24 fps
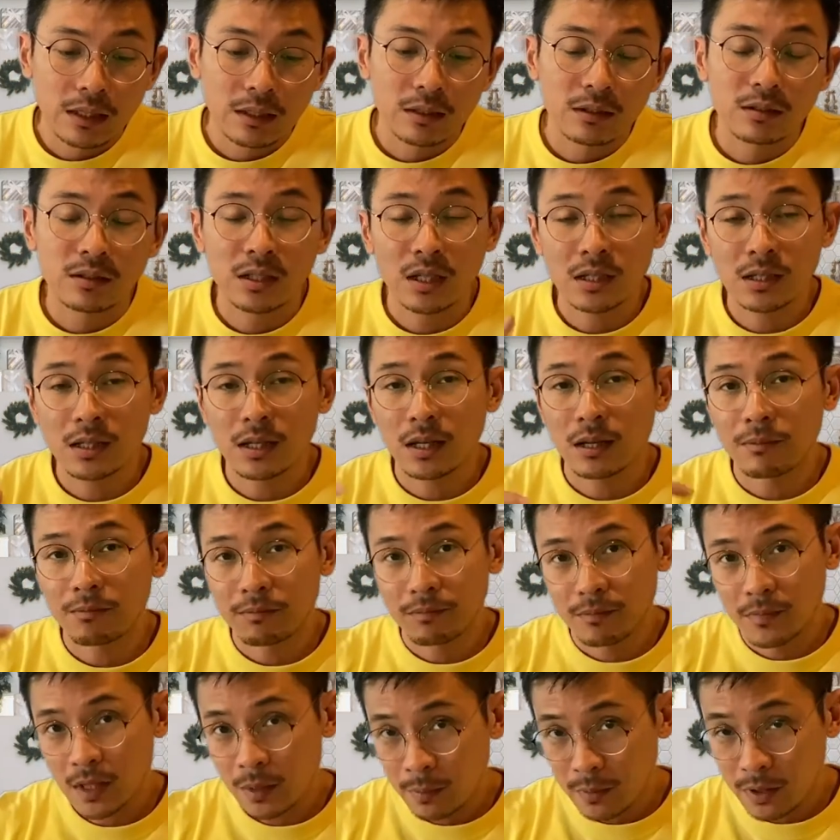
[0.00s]
Just
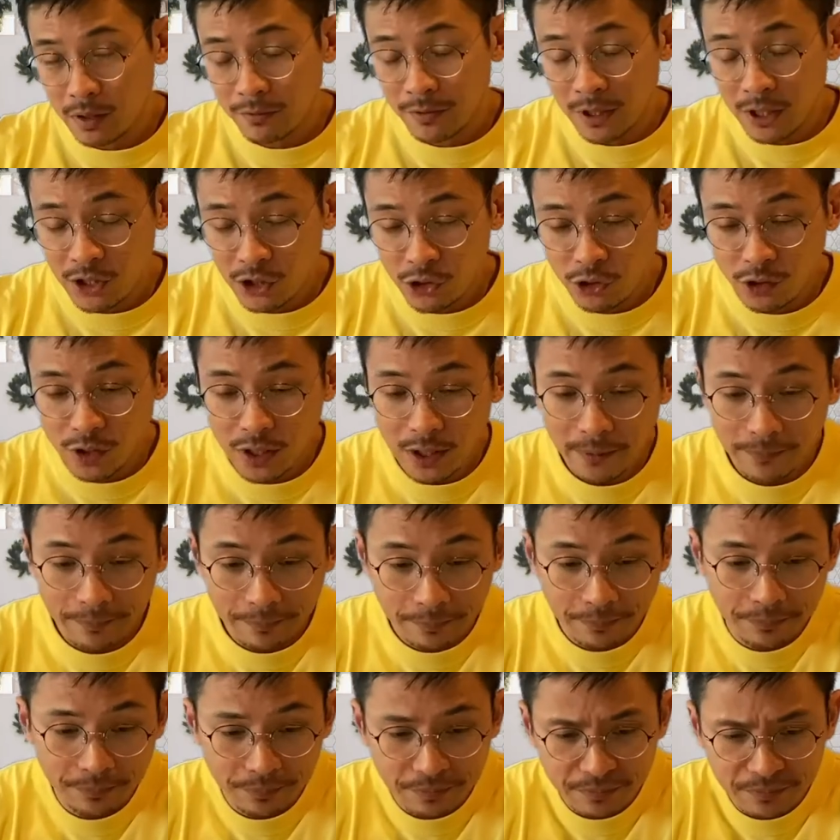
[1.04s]
a bit of a history.
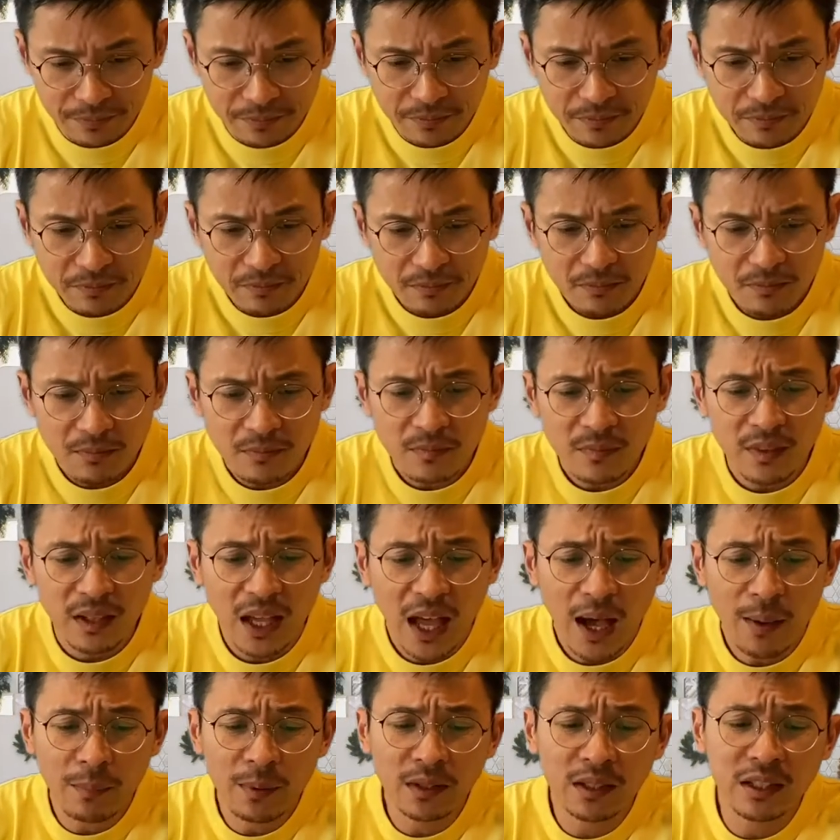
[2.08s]

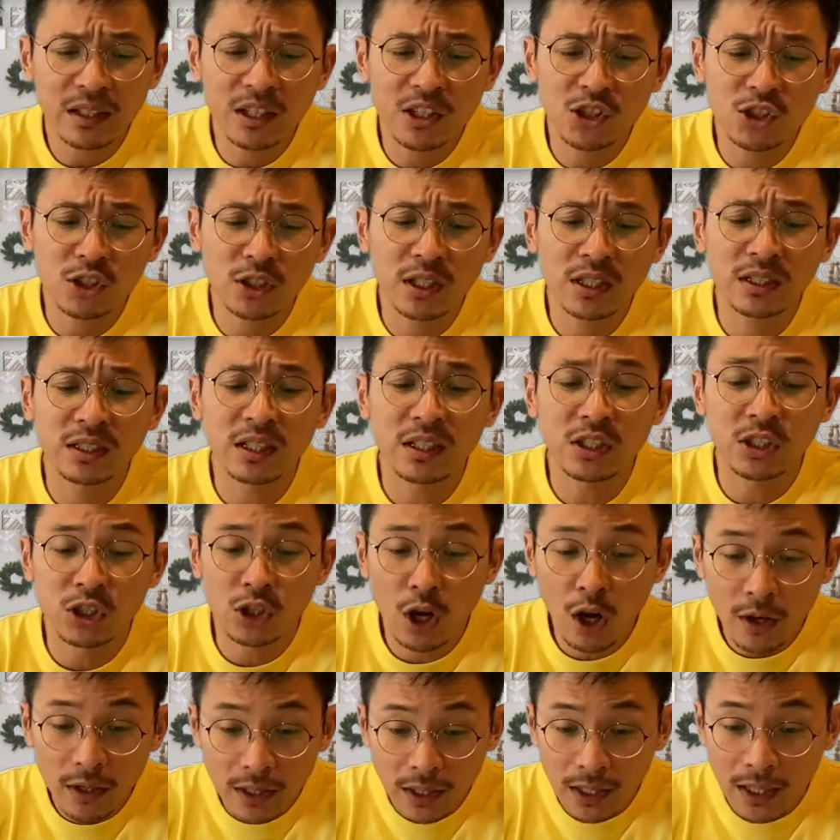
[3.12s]
Apple initially did
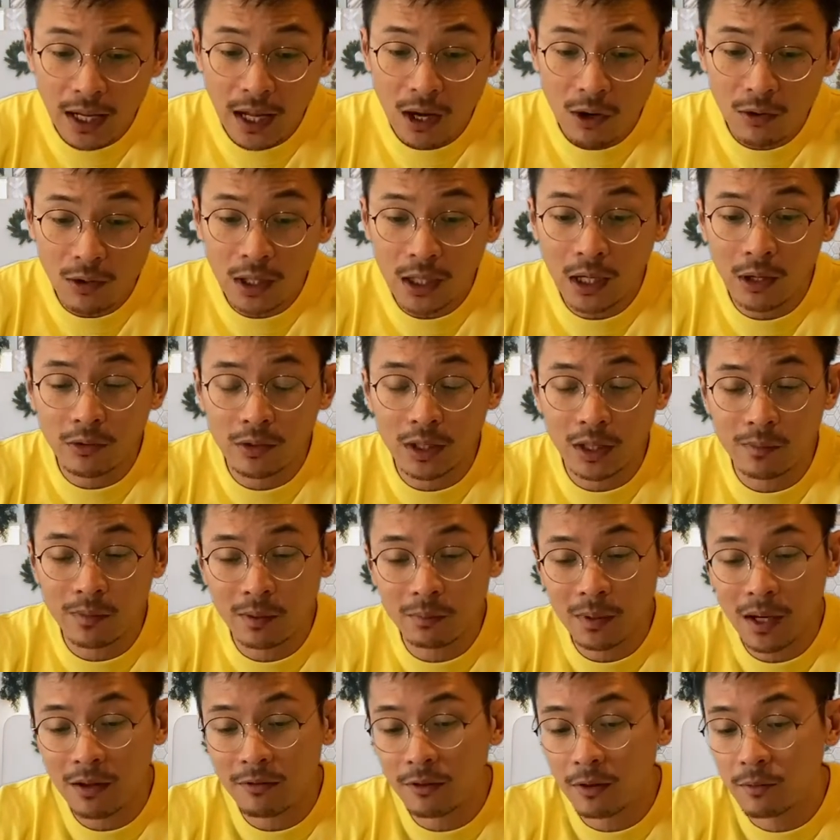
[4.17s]
not allow cloud gaming
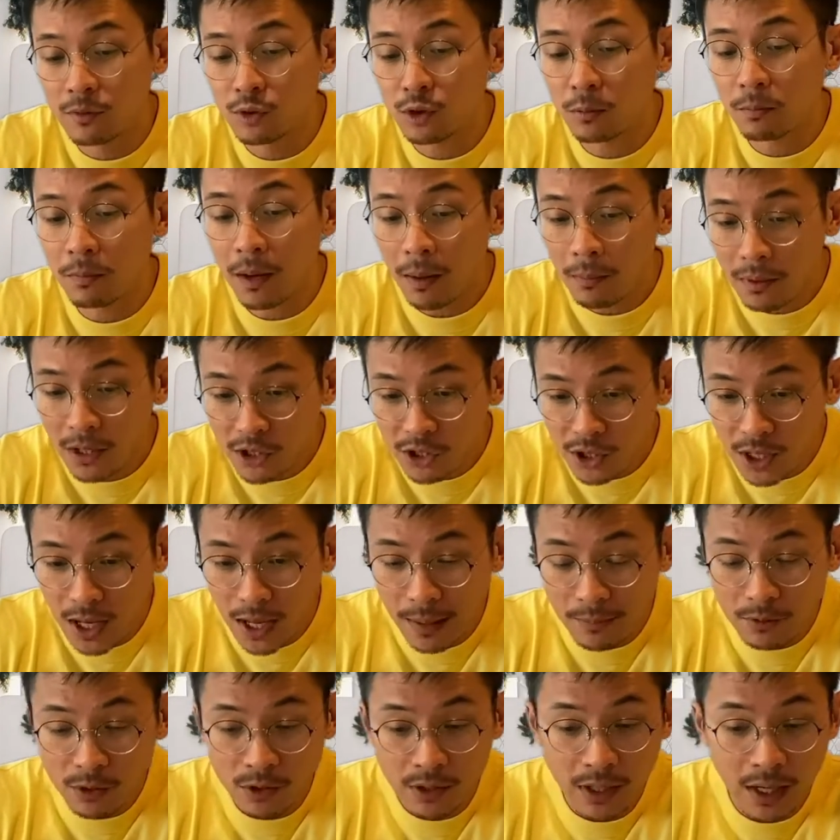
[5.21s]
platforms to publish
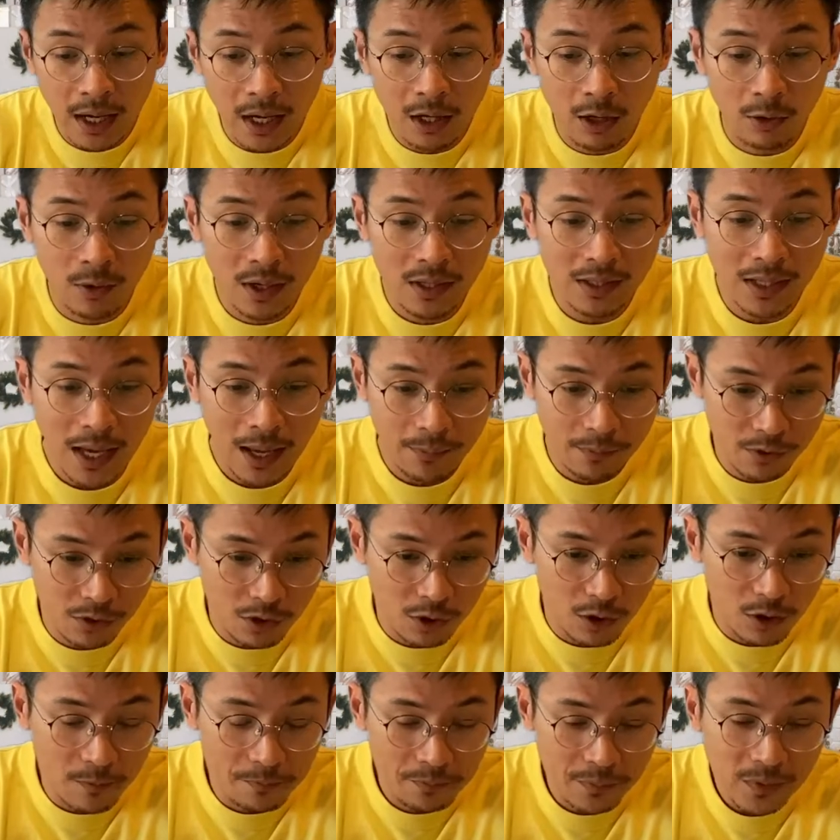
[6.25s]
apps on the iOS App
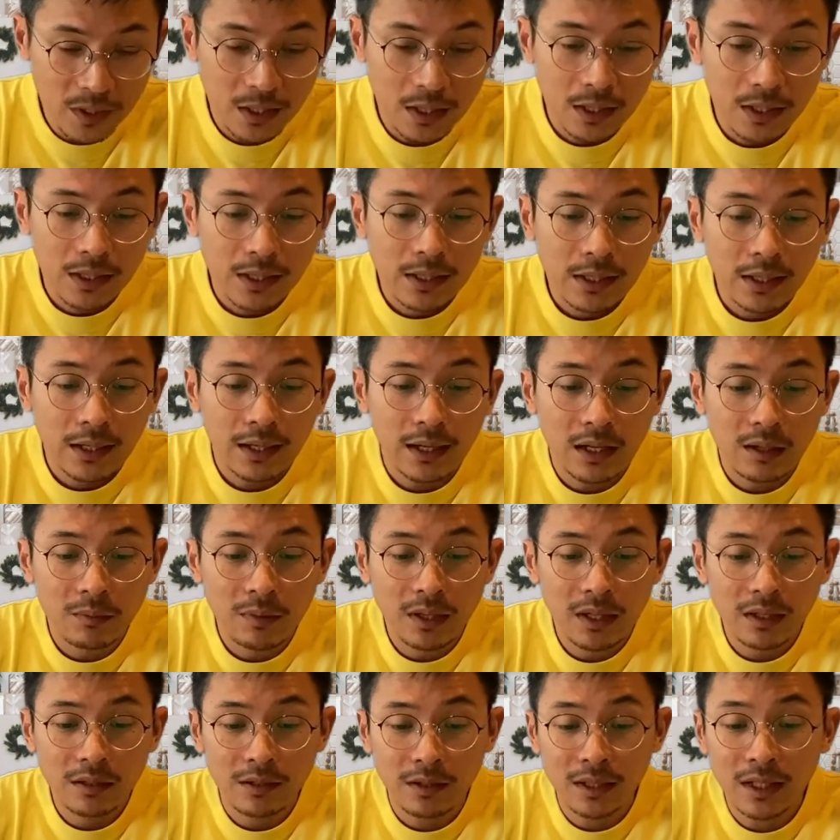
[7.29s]
Store,
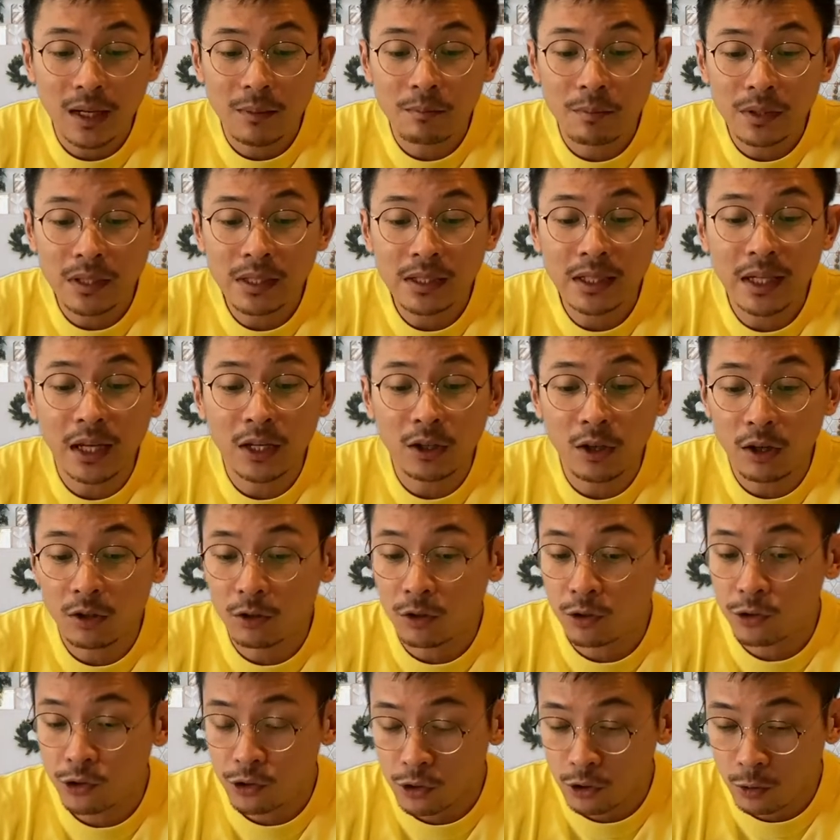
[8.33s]
claiming the company cannot
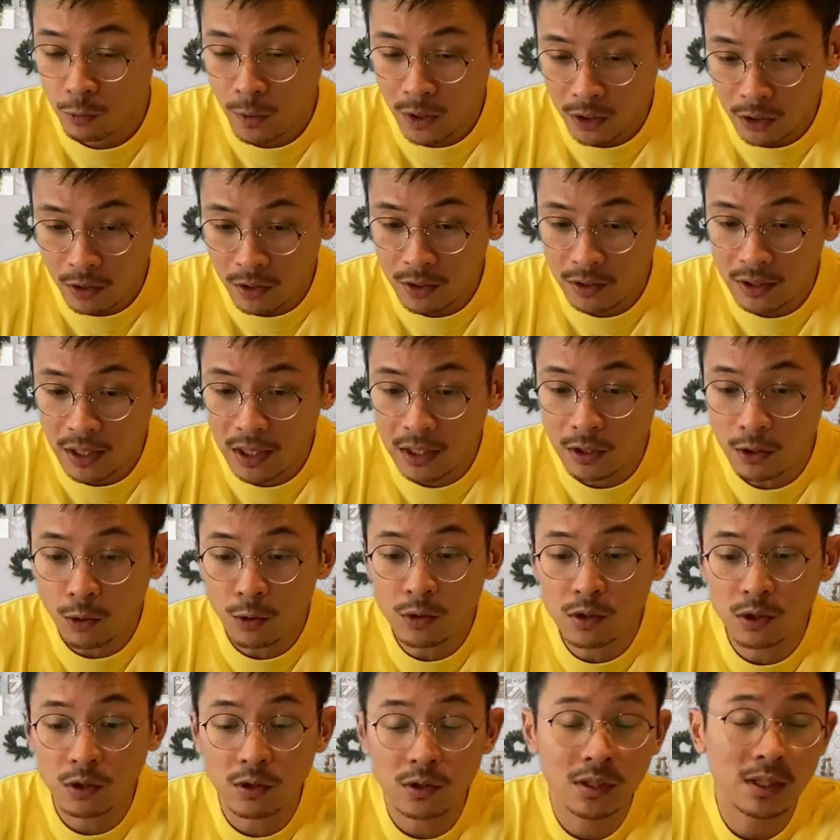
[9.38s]
control what content
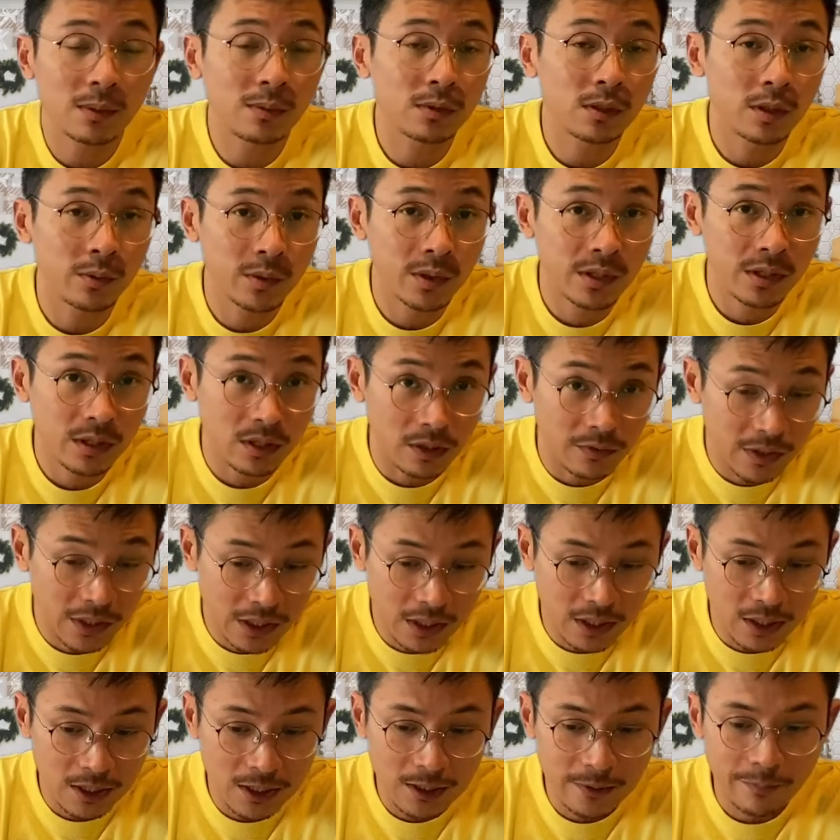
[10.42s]
goes into subscription
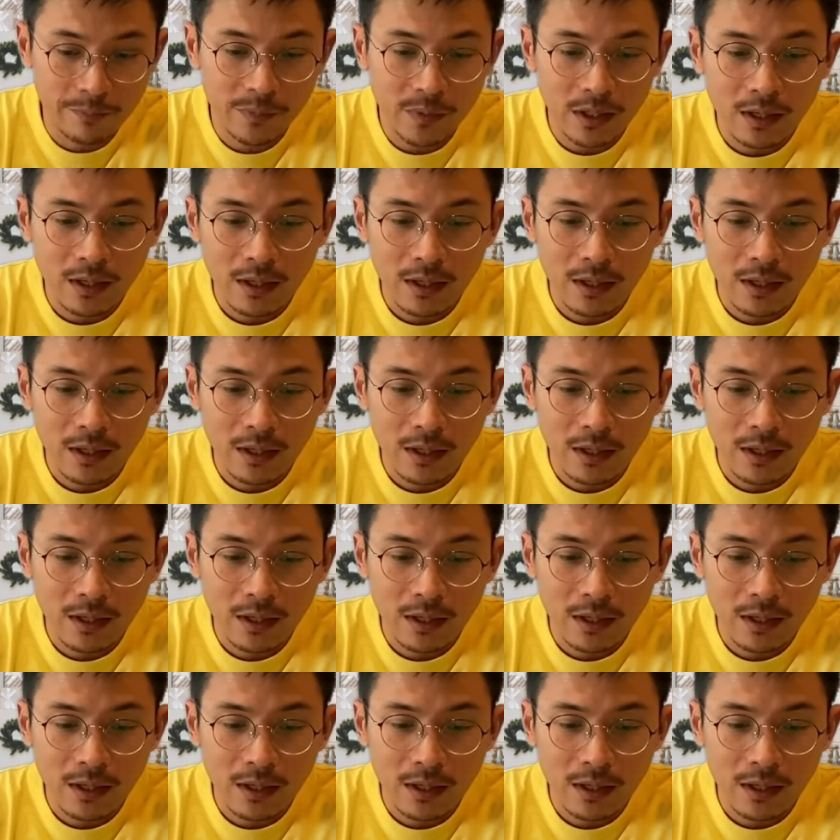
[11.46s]
services.